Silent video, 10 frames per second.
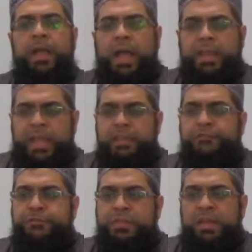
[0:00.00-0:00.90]
And
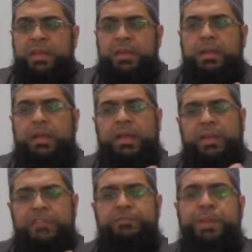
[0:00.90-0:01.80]

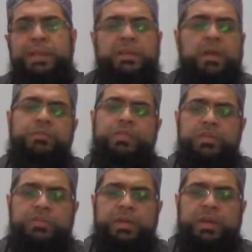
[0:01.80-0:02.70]
if blood comes
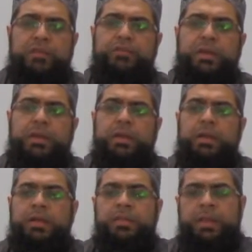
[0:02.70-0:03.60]
onto the kafan,
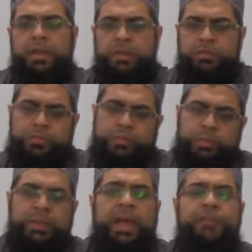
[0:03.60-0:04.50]
then we
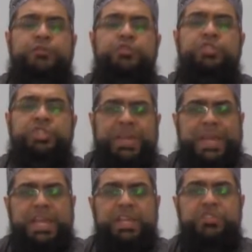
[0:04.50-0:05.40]
will have to
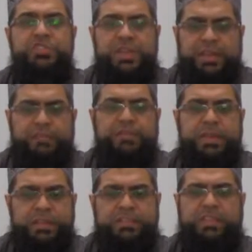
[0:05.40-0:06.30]
change the
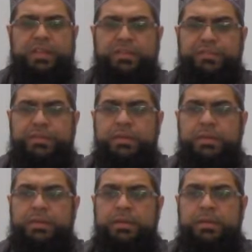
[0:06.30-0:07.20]
kafan itself.
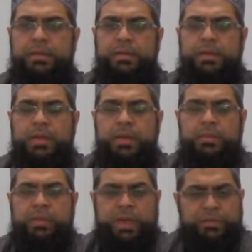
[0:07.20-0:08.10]

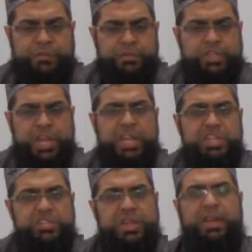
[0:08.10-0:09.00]
We will have to
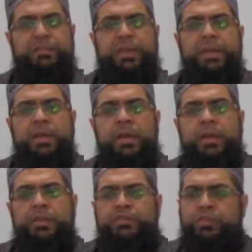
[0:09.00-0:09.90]
change the kafan.
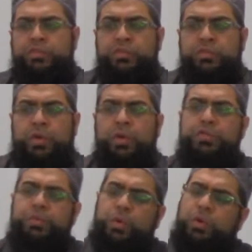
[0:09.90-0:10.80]
So to
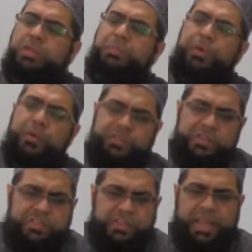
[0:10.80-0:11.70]
go through all the
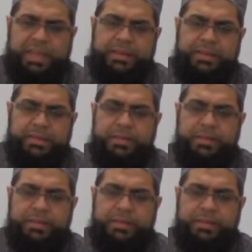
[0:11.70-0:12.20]
process again,